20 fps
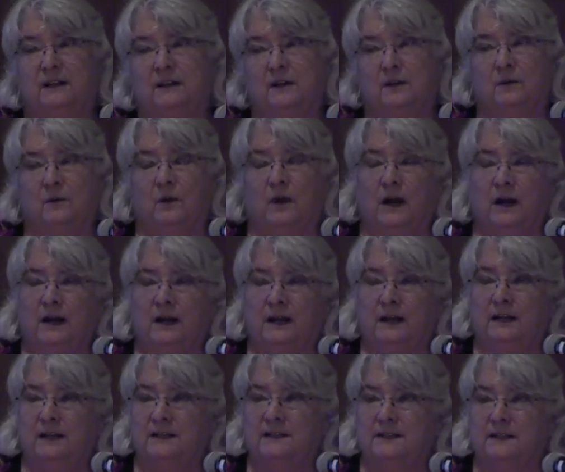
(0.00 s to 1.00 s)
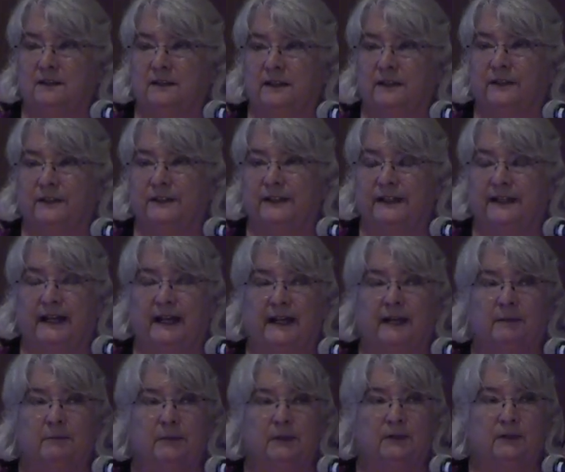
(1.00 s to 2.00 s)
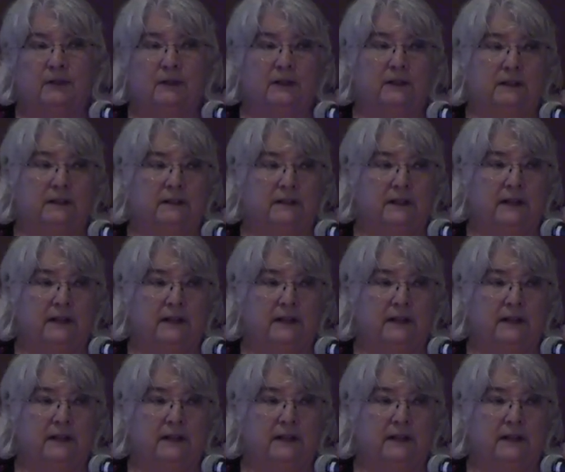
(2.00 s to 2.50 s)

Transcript: In Hawaii, it's illegal to gamble.